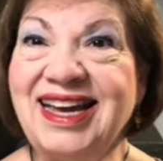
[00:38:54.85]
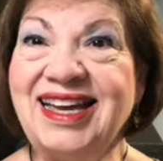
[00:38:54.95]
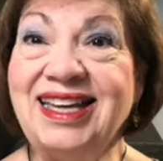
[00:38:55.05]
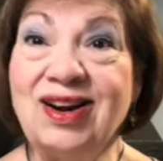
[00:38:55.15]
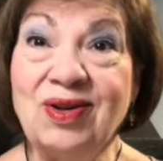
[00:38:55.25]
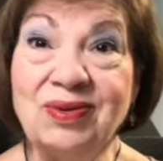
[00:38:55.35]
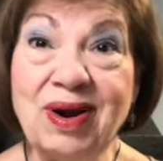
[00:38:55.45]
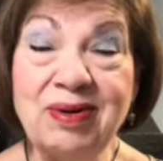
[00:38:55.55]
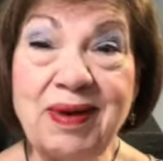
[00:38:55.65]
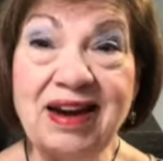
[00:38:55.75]
and get on the
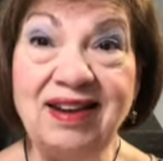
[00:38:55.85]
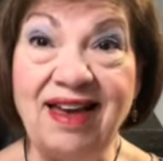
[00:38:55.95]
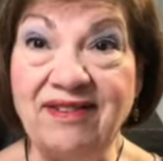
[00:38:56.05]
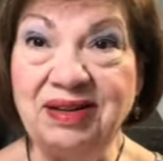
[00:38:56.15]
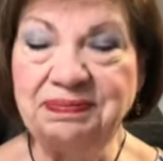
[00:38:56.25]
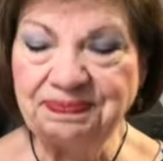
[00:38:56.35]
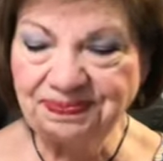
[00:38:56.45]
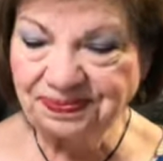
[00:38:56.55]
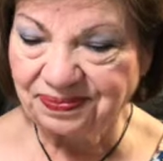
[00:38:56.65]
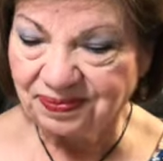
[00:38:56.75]
road about 11.
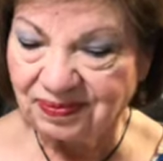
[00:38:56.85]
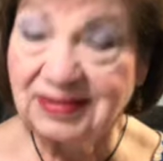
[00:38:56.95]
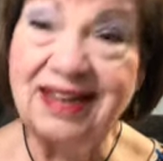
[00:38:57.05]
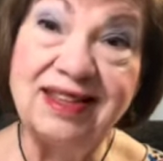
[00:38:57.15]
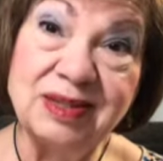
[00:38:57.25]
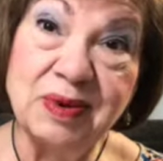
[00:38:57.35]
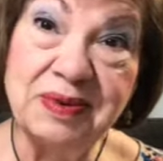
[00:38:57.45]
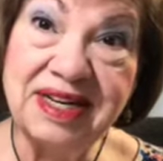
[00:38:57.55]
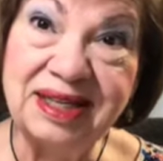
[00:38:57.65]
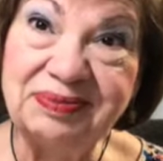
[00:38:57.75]
And that's what
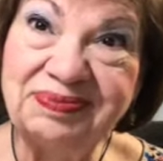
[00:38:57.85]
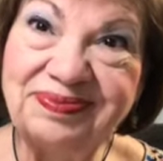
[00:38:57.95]
we did.